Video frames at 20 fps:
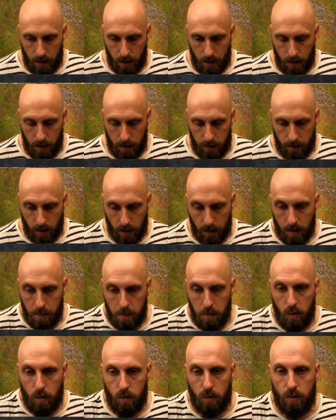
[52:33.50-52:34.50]
he suddenly
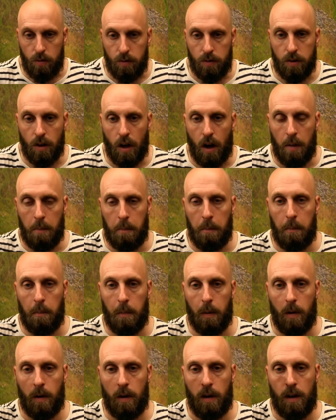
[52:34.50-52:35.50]
moves up
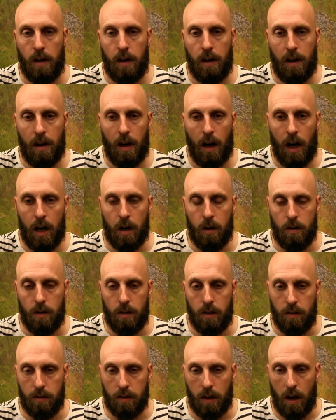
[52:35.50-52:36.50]
higher
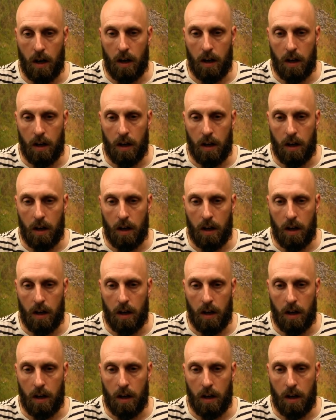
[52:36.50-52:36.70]
into the sky.